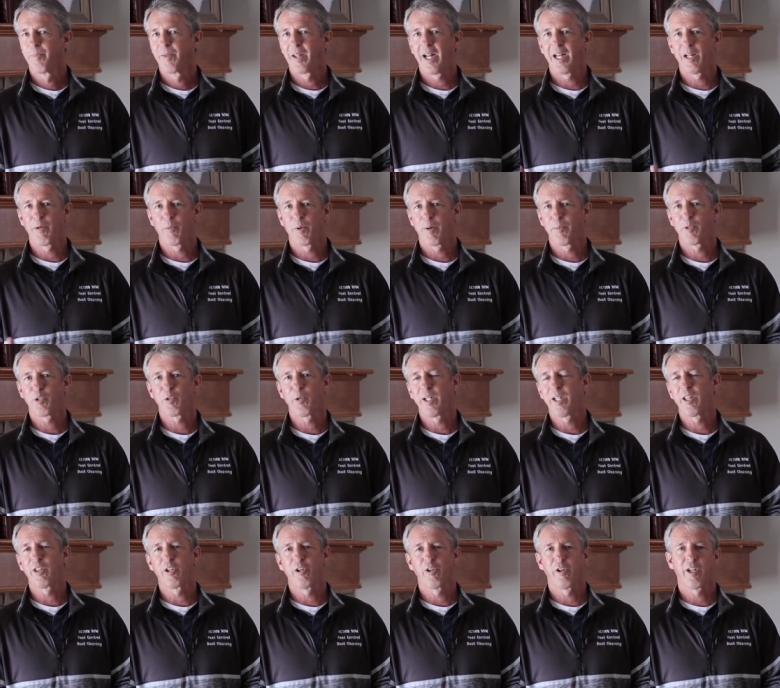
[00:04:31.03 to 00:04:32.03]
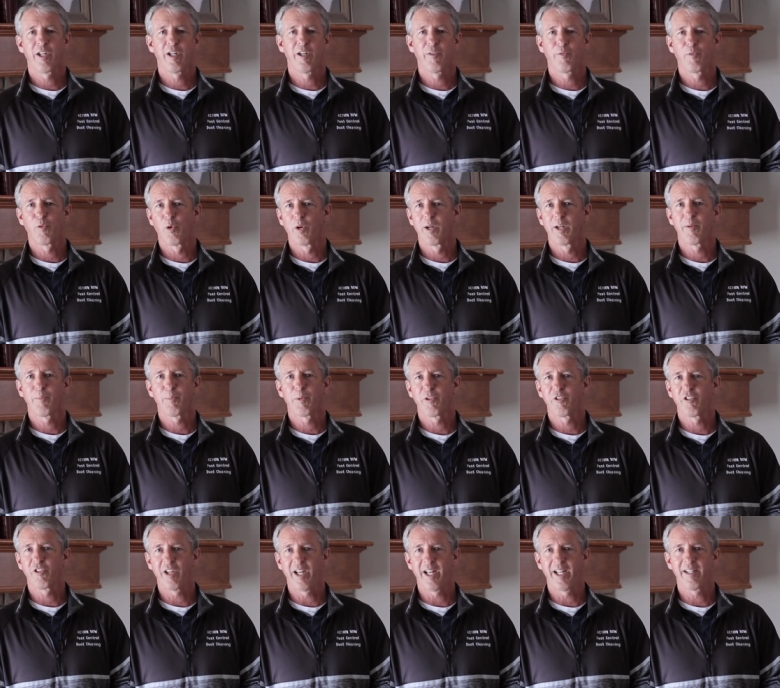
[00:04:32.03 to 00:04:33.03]
anywhere between 30 to
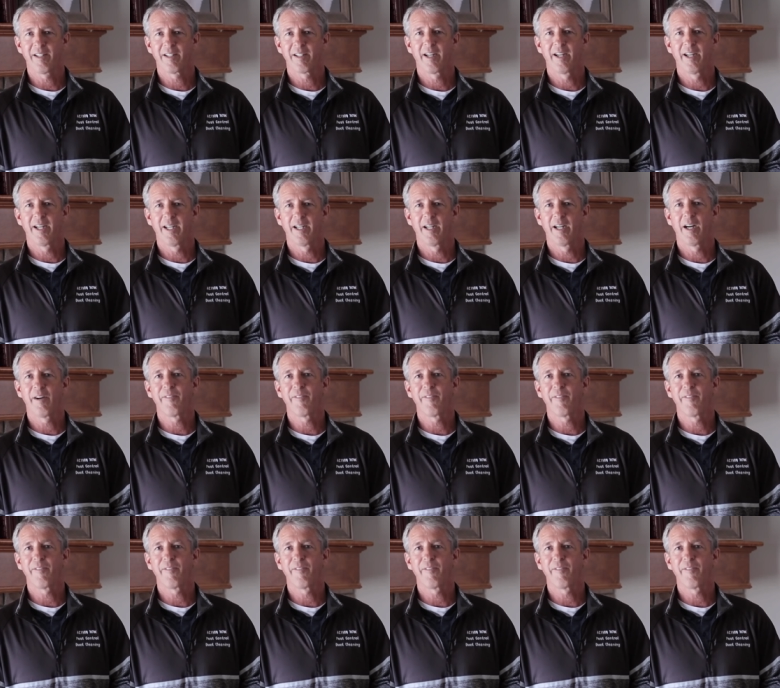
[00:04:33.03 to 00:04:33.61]
40% uh,